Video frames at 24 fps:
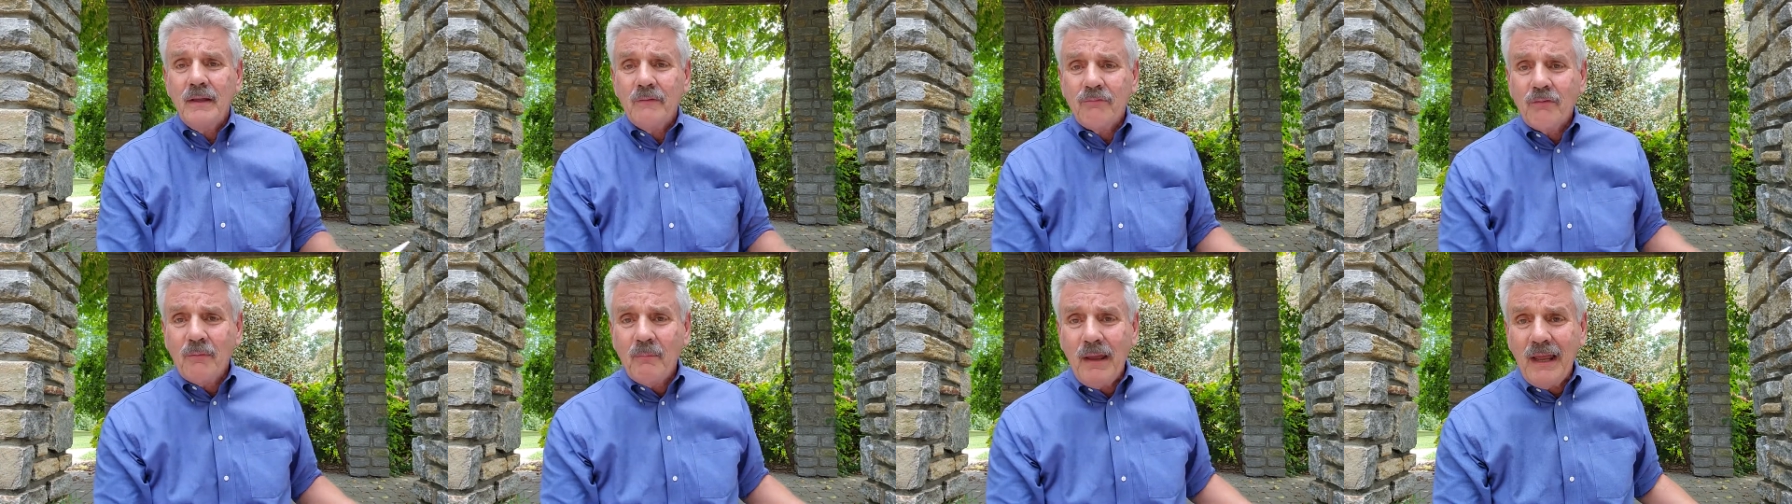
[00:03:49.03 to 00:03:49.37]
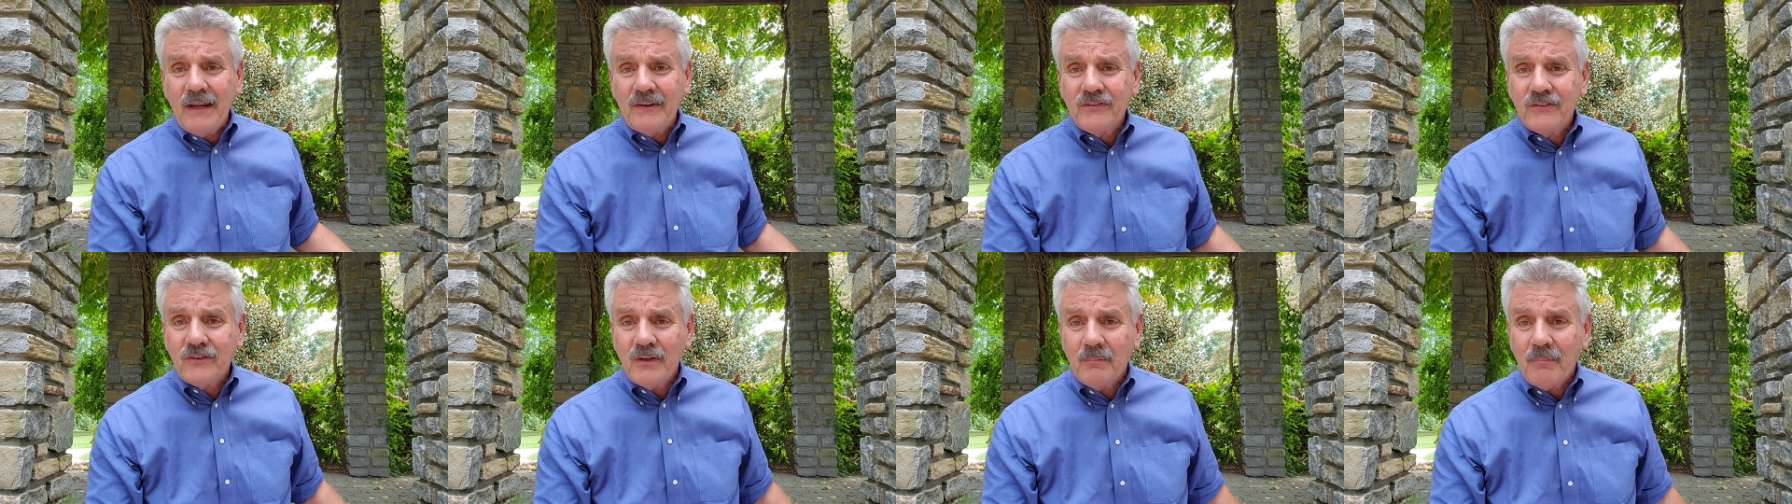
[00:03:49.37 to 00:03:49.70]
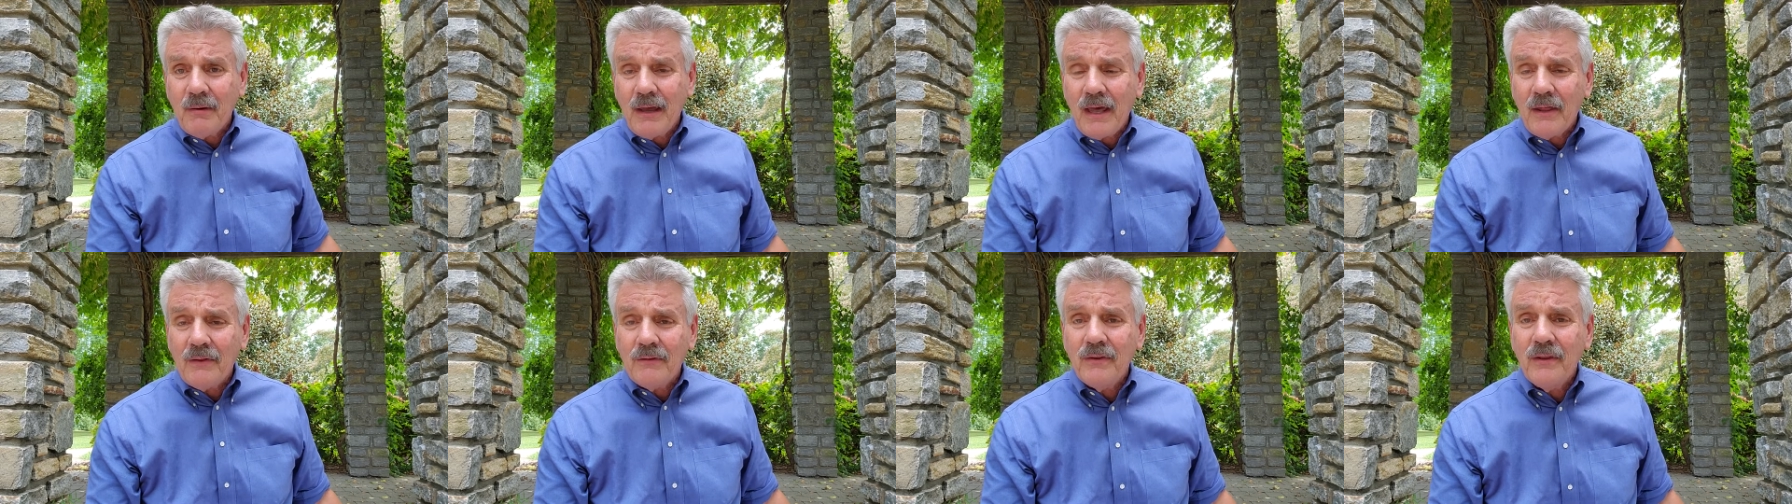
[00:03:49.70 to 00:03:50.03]
information
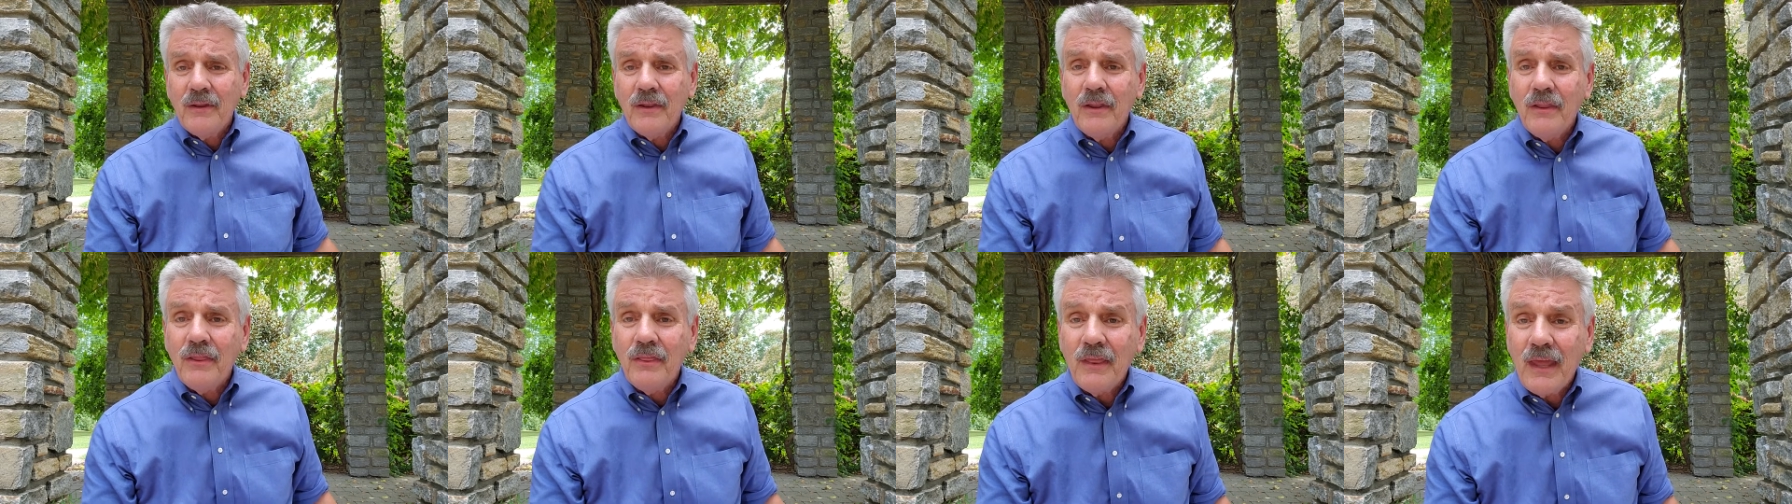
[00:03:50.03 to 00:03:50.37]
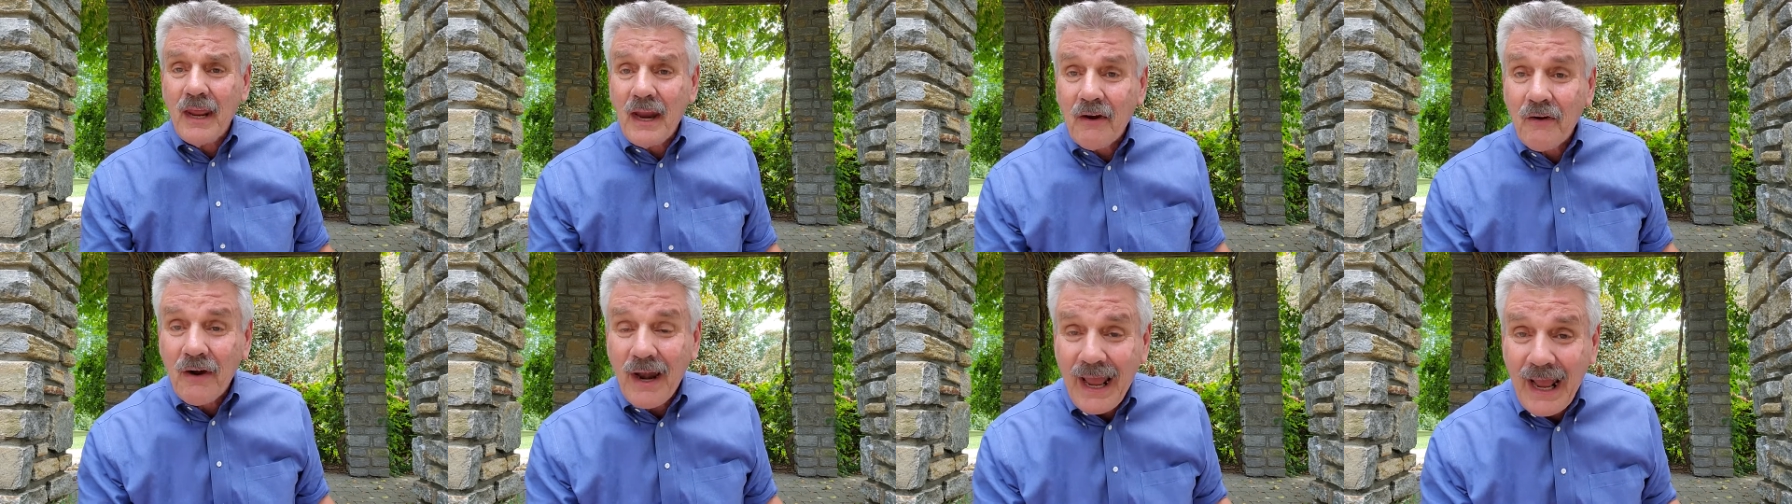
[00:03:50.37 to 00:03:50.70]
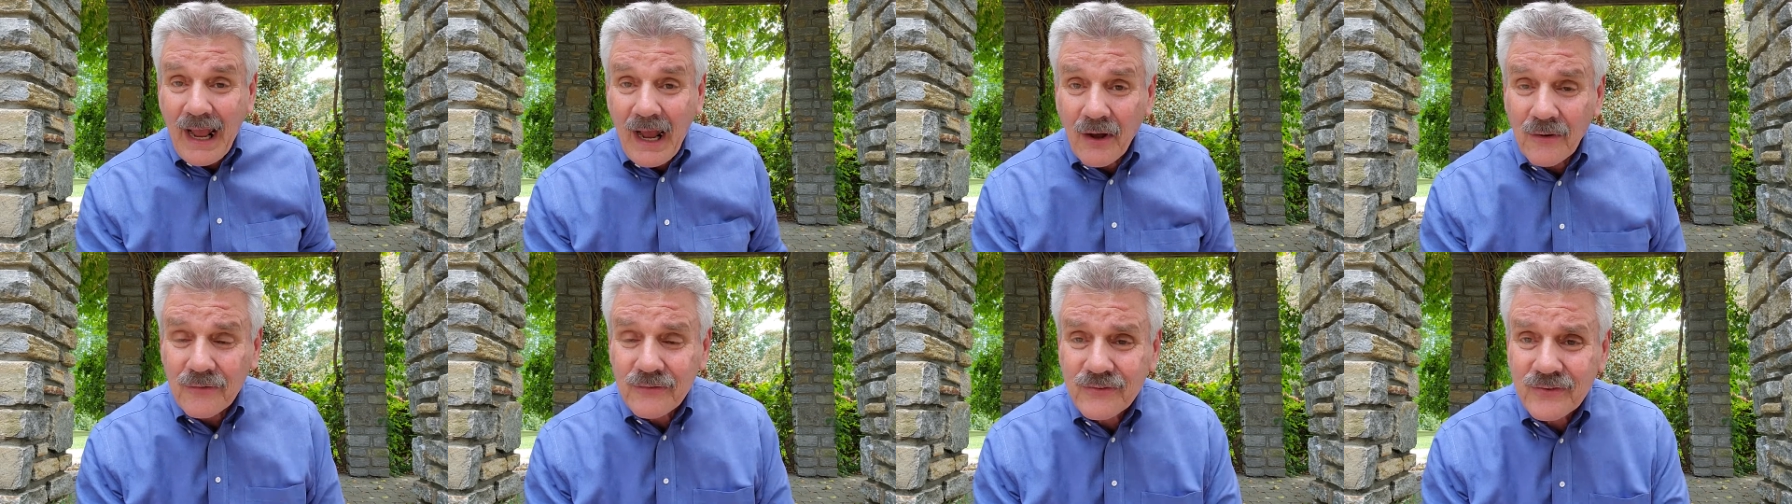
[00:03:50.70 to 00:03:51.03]
about their
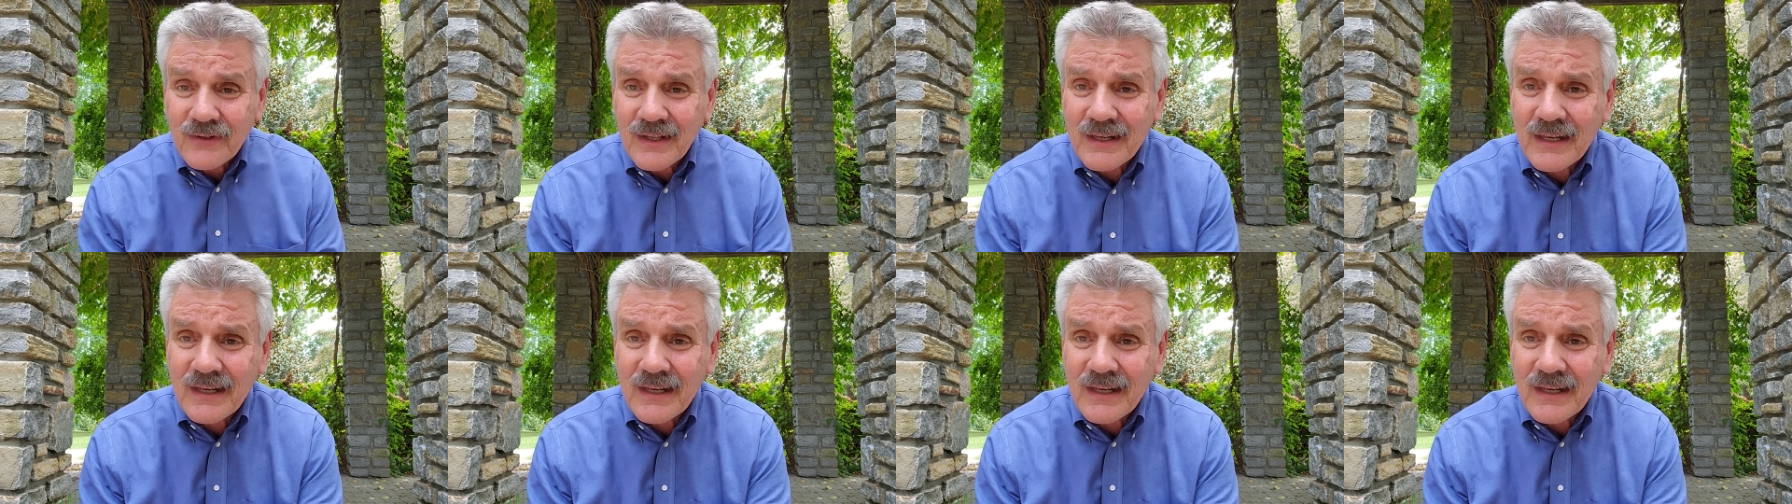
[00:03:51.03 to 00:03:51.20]
house